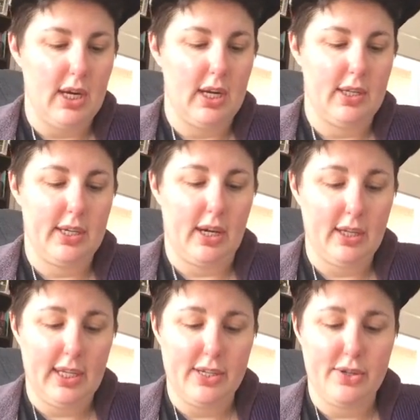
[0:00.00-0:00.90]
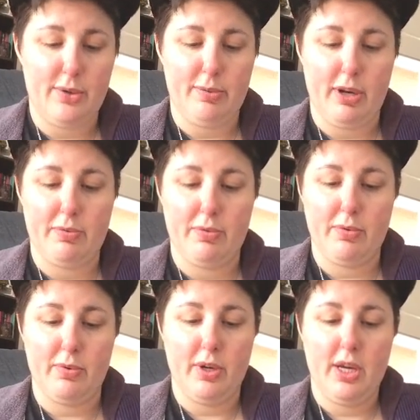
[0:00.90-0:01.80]
Tell at least 2
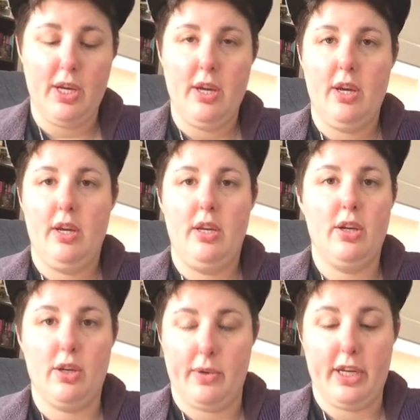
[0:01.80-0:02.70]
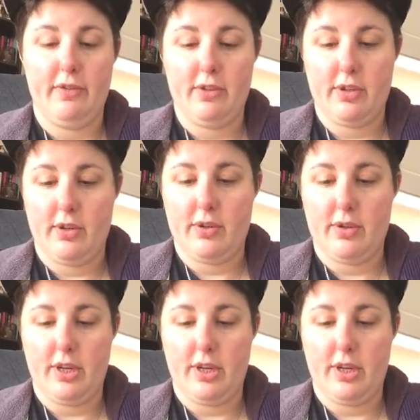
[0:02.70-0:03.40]
people you're going in for surgery.